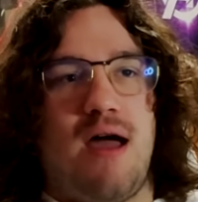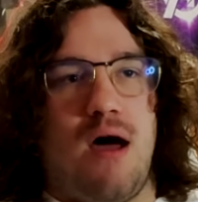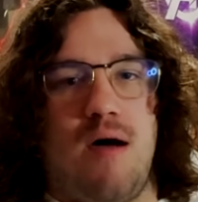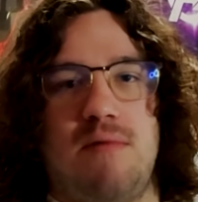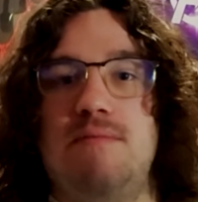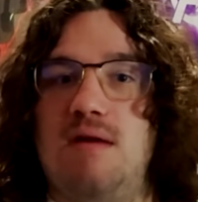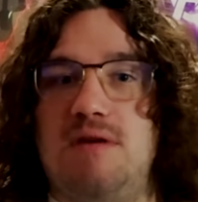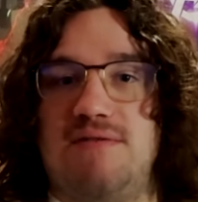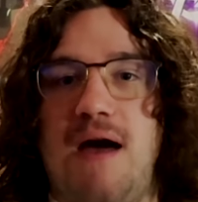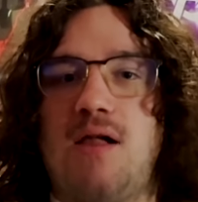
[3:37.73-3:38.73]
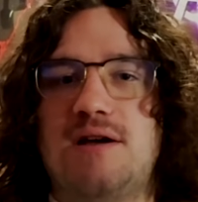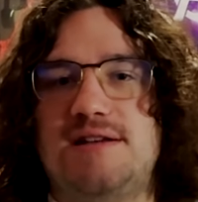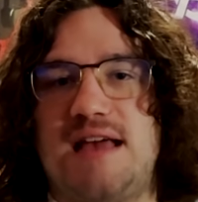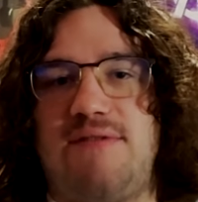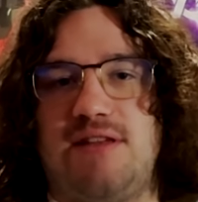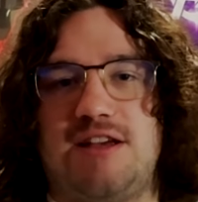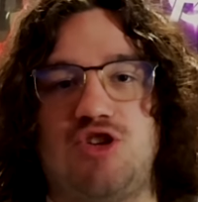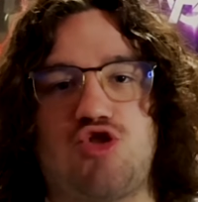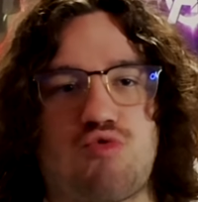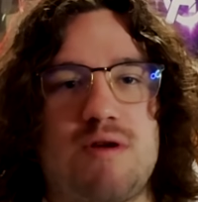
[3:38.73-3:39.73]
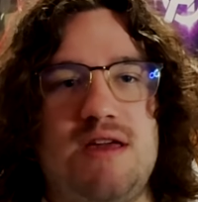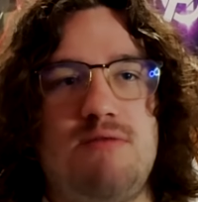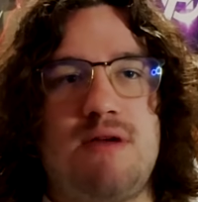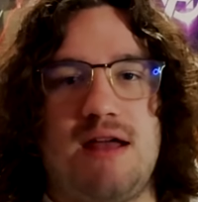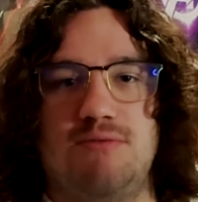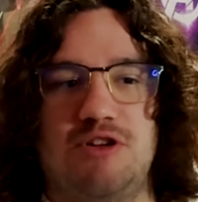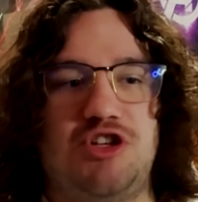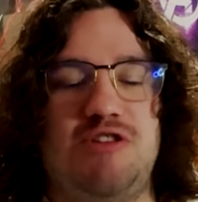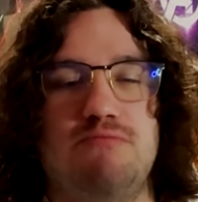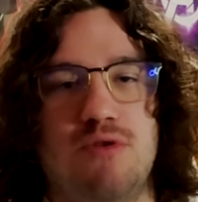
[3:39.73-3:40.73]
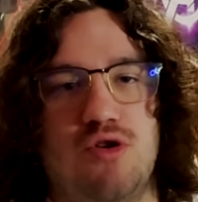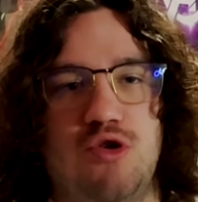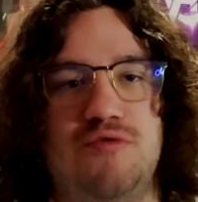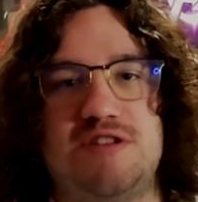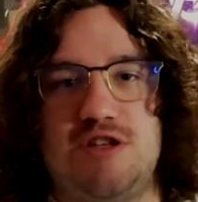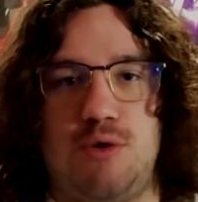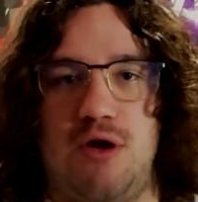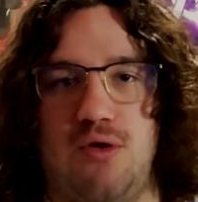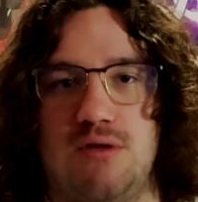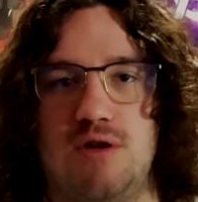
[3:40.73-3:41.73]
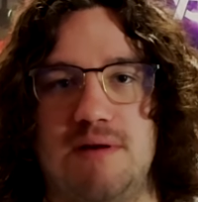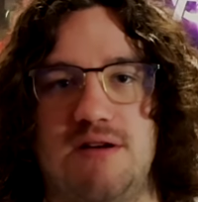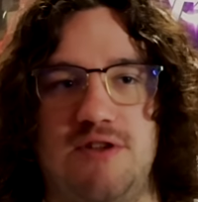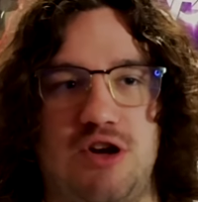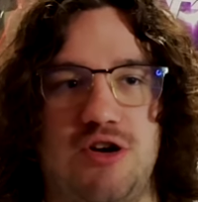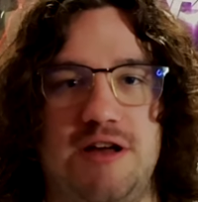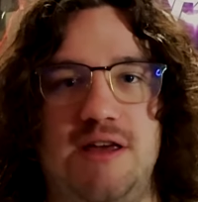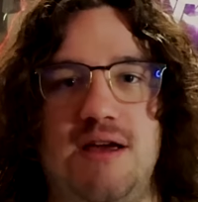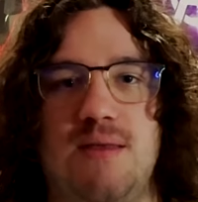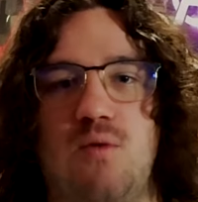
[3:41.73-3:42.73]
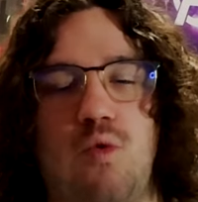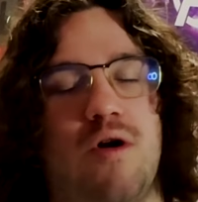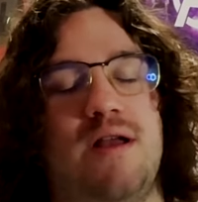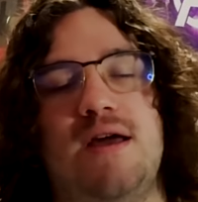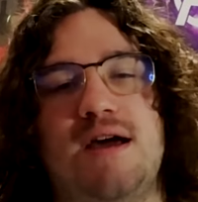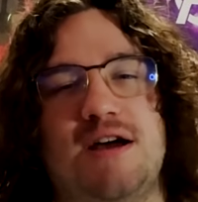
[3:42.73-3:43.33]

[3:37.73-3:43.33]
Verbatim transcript: Um, maybe if Ella is having like a dream, and when she moves, you hear a little bit of the creaking in the wood.